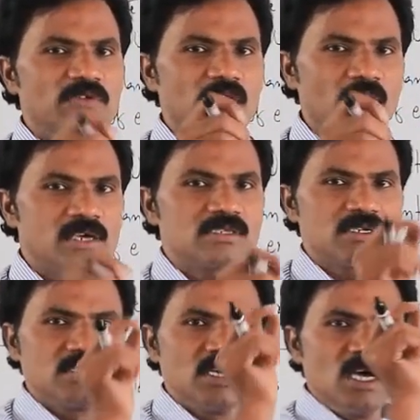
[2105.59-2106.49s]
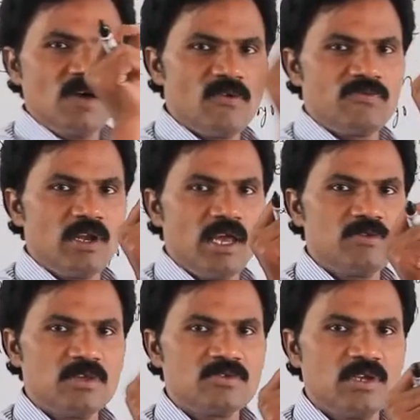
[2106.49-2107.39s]
If they asked 5th day,
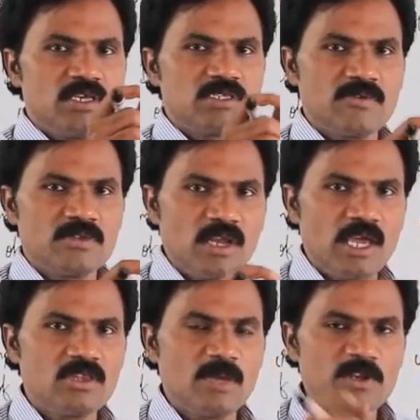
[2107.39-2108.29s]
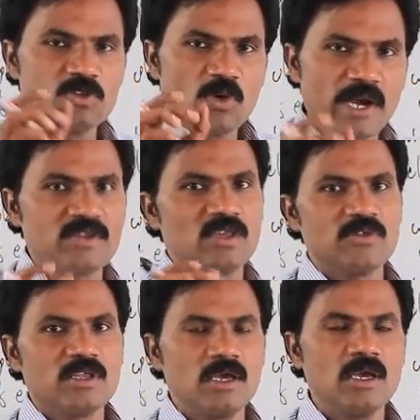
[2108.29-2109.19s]
6th day, 7th day, 8th day, means you write
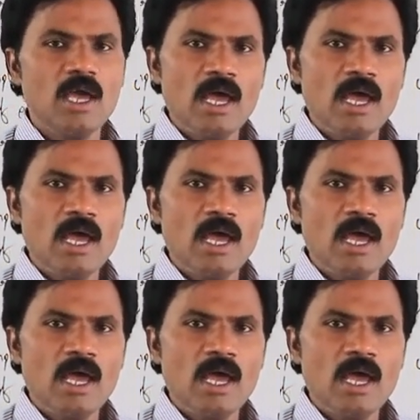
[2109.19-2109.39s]
7th day.